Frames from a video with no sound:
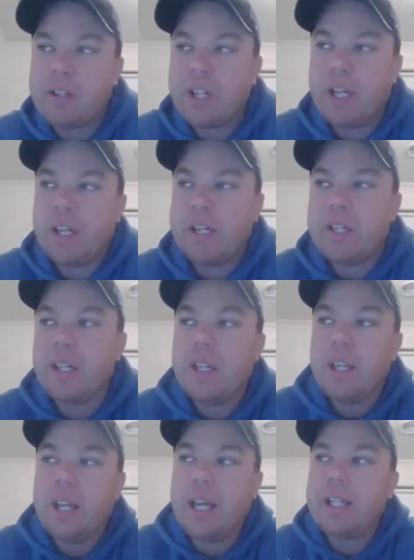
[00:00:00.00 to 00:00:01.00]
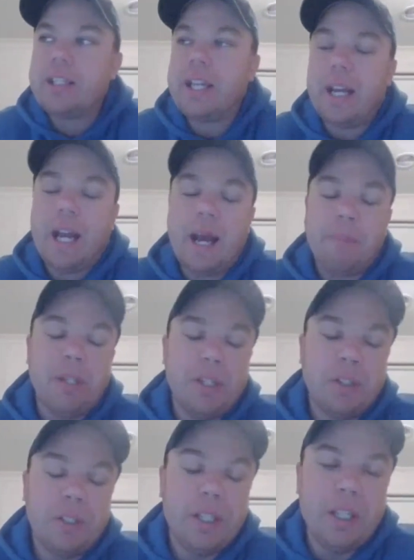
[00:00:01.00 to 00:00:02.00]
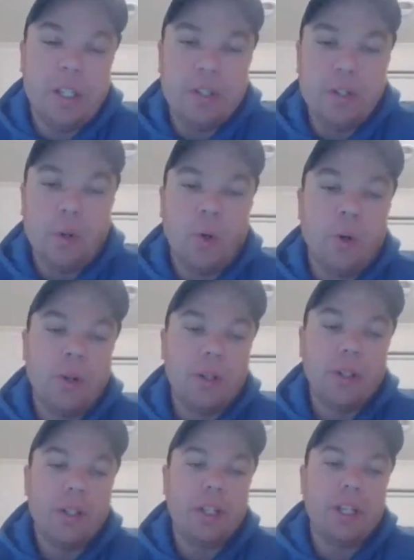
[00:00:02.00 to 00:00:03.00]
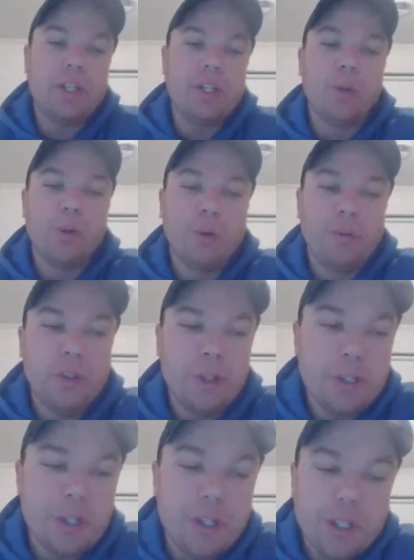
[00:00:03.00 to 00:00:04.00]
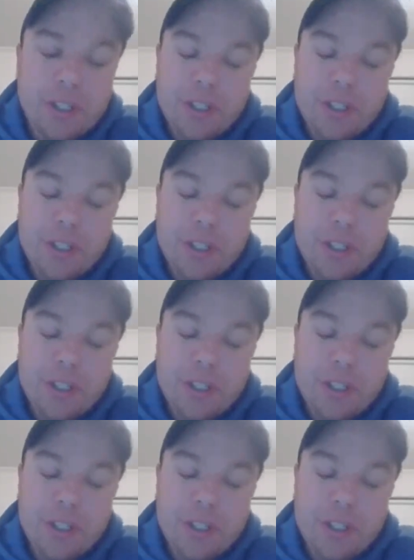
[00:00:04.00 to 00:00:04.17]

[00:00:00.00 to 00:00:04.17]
How did that happen in your version?